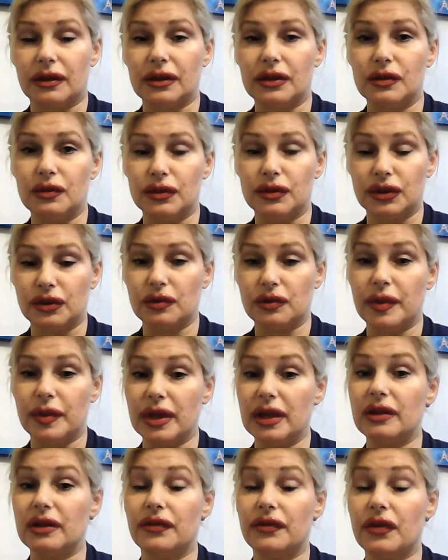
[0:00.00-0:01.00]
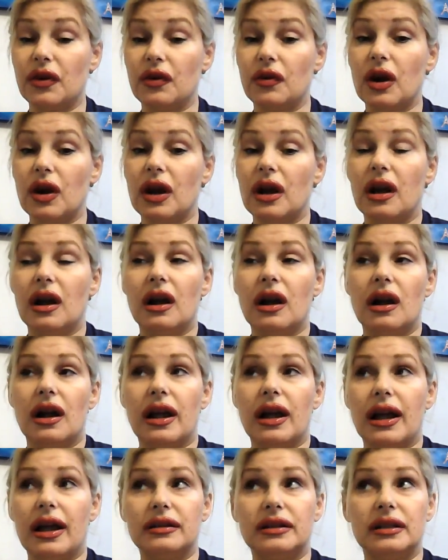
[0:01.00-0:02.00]
YouTube info,
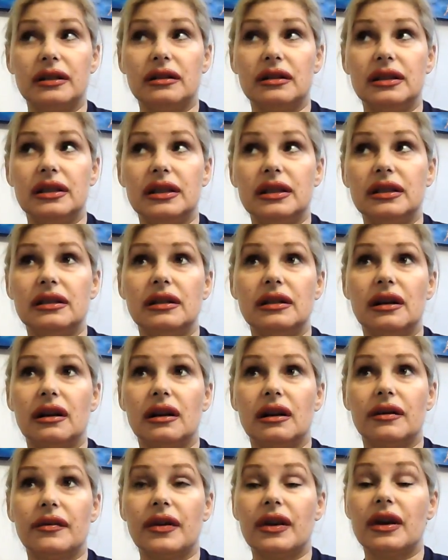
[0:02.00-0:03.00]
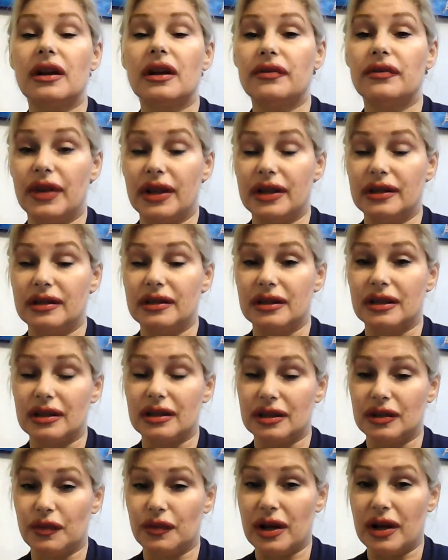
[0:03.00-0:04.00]
and in the events
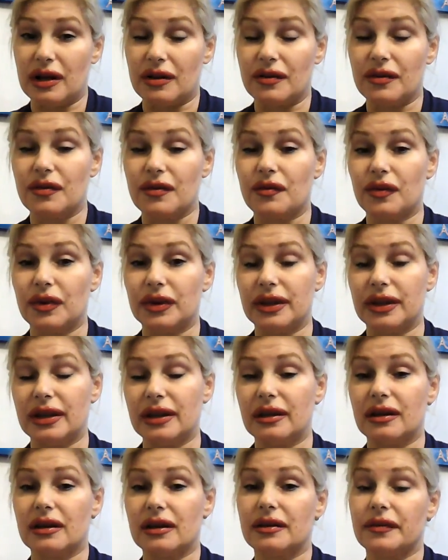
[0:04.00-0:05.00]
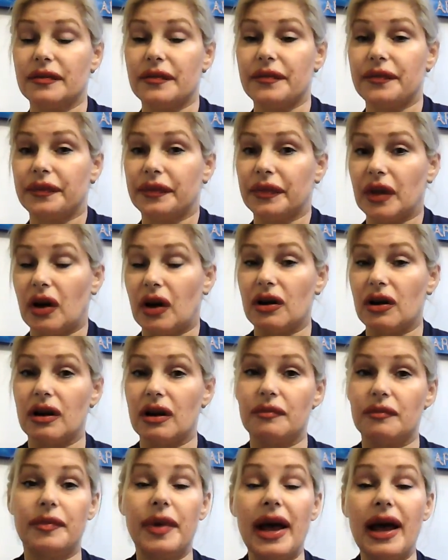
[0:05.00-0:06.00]
as well when they are
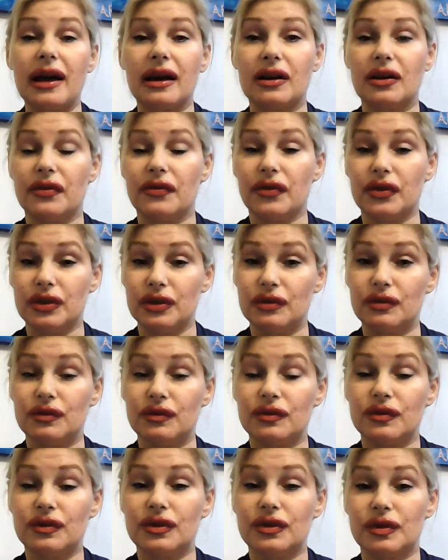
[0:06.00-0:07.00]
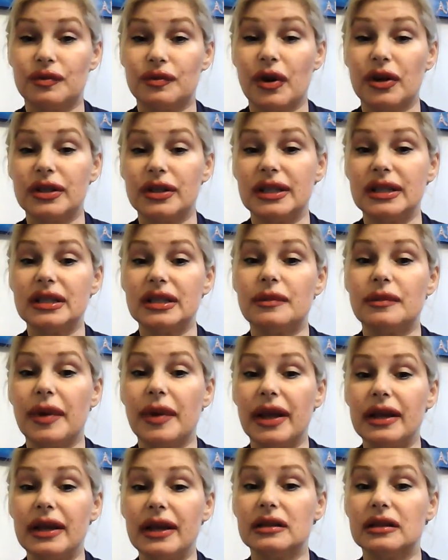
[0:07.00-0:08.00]
back for you to
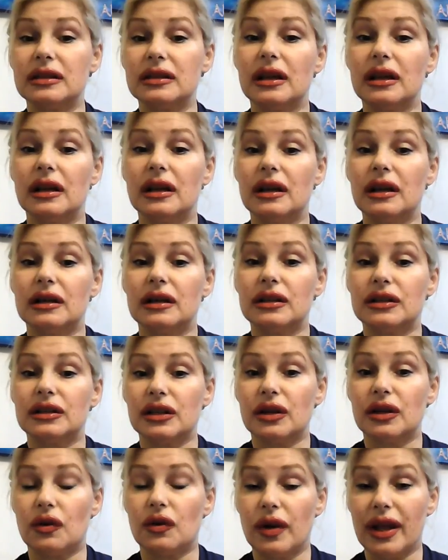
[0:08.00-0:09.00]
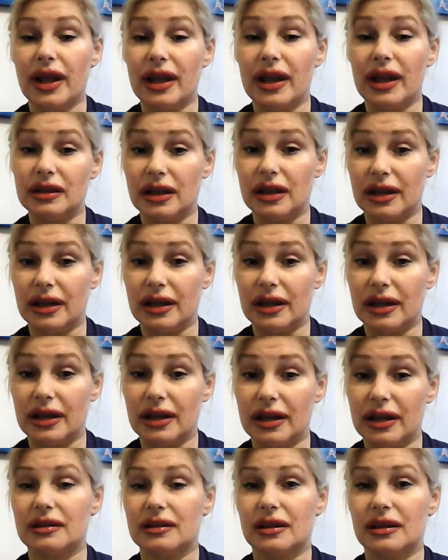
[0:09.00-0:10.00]
participate. So hang tight,
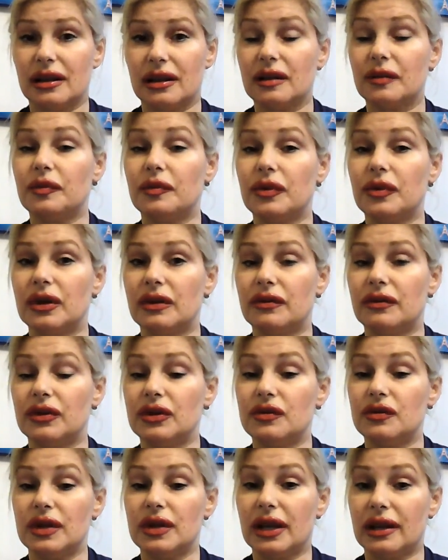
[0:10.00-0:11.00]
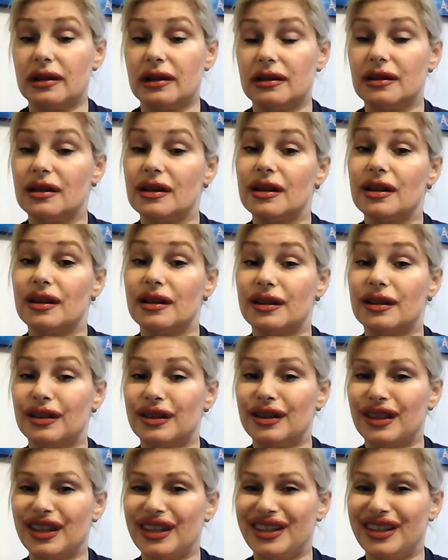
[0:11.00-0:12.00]
sign up whenever you can.
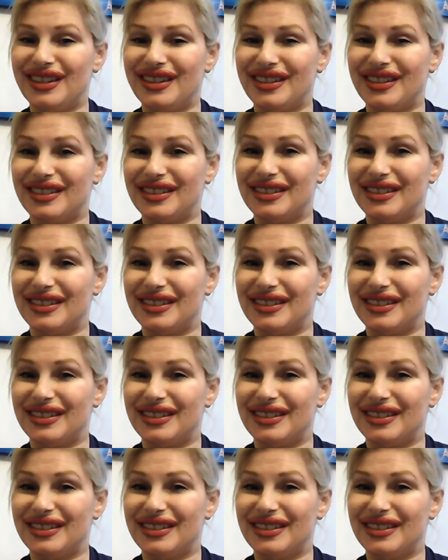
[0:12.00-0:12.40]
Thank you.